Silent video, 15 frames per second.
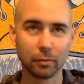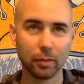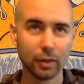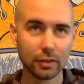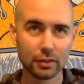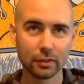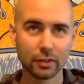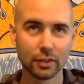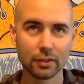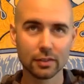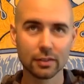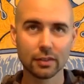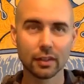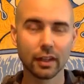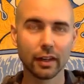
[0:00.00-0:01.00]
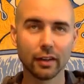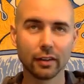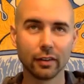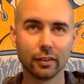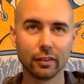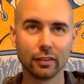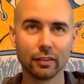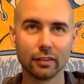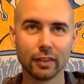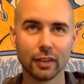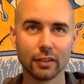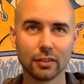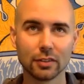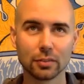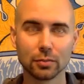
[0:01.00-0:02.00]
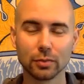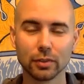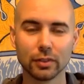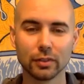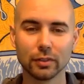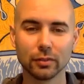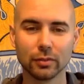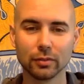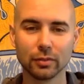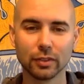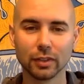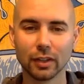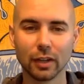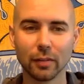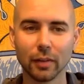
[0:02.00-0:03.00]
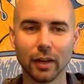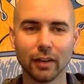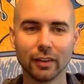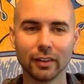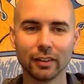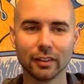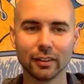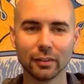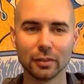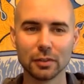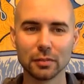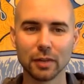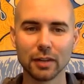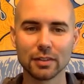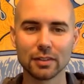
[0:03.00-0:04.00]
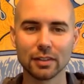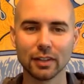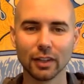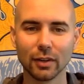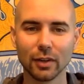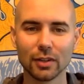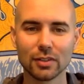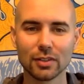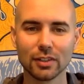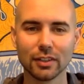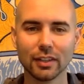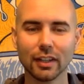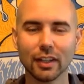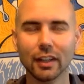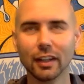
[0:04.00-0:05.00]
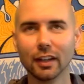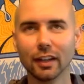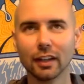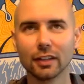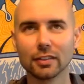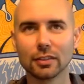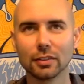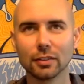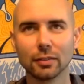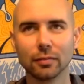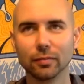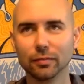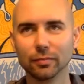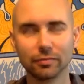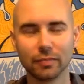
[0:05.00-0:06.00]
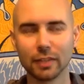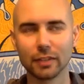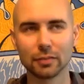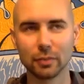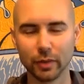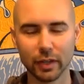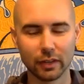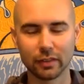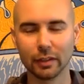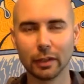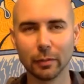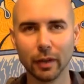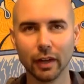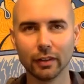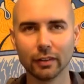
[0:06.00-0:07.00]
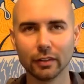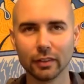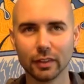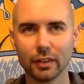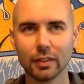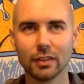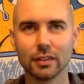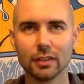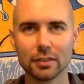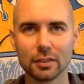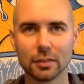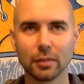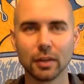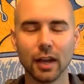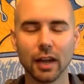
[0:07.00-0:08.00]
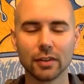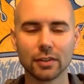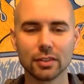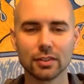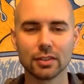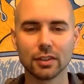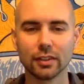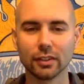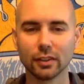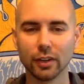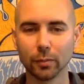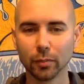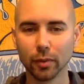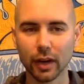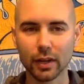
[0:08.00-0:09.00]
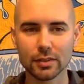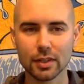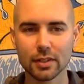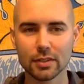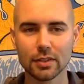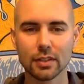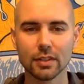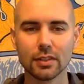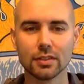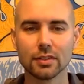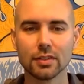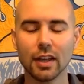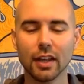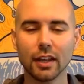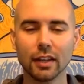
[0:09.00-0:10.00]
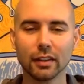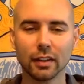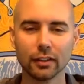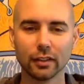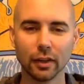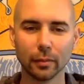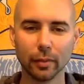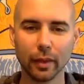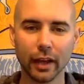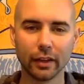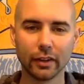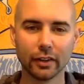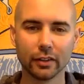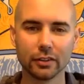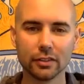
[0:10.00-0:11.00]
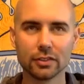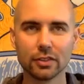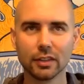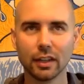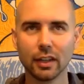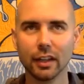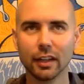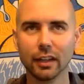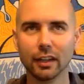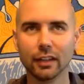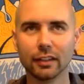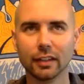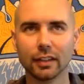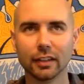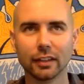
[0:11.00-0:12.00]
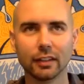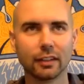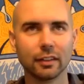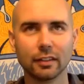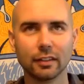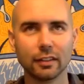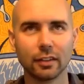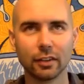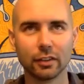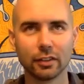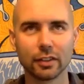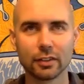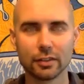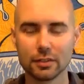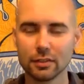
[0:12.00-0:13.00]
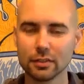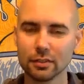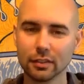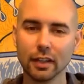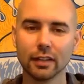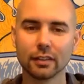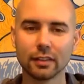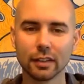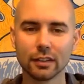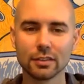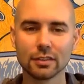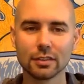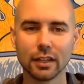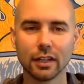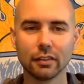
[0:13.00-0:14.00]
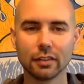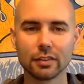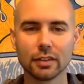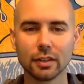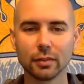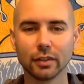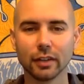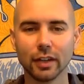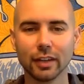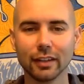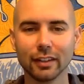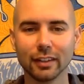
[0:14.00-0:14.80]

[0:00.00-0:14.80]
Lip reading: parts of us that just wouldn't come out in the response to that question. So that's one way to think about the subconscious, that there are processes, that there are patterns, that there are things inside of us that we're not